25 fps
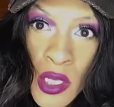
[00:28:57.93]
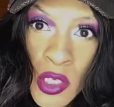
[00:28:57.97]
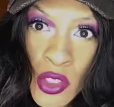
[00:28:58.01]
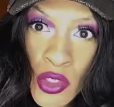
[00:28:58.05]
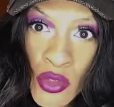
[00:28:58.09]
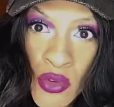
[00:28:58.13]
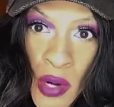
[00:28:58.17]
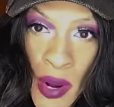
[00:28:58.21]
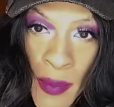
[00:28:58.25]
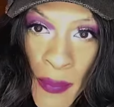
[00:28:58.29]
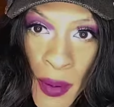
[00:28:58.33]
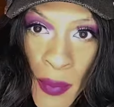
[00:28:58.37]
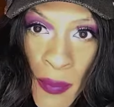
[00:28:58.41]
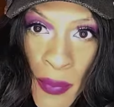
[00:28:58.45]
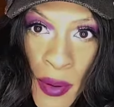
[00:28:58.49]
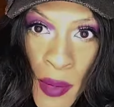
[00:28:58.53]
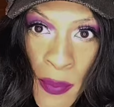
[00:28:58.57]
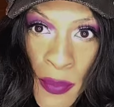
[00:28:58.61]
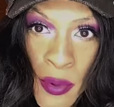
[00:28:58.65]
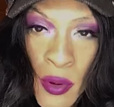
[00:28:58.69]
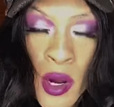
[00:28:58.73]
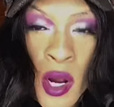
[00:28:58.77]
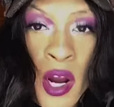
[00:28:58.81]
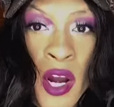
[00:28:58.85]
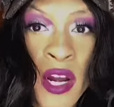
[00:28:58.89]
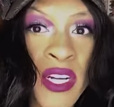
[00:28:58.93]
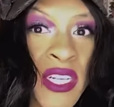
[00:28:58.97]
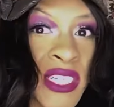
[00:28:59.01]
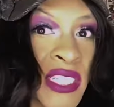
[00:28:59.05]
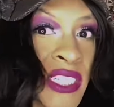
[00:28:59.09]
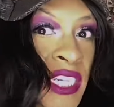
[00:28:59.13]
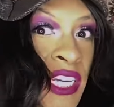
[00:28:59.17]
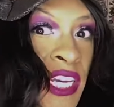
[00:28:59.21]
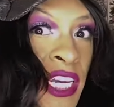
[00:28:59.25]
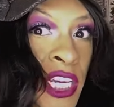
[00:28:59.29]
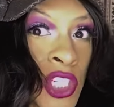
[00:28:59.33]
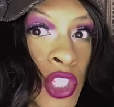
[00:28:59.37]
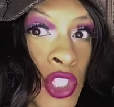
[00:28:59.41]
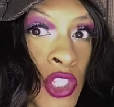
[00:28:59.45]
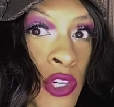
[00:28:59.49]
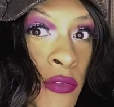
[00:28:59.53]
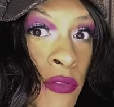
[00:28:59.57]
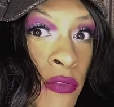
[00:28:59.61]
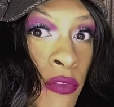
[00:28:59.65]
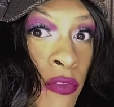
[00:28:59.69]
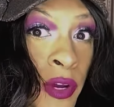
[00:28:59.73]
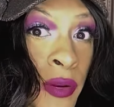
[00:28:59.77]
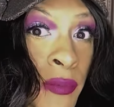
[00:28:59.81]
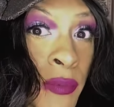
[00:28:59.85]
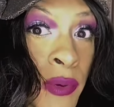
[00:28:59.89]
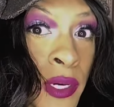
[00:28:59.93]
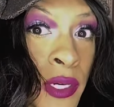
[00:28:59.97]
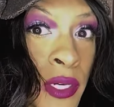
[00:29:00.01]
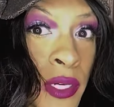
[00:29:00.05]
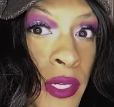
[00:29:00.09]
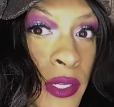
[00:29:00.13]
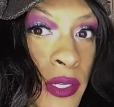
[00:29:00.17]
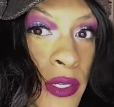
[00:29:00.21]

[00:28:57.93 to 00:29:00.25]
Drop a purple heart to get your free will.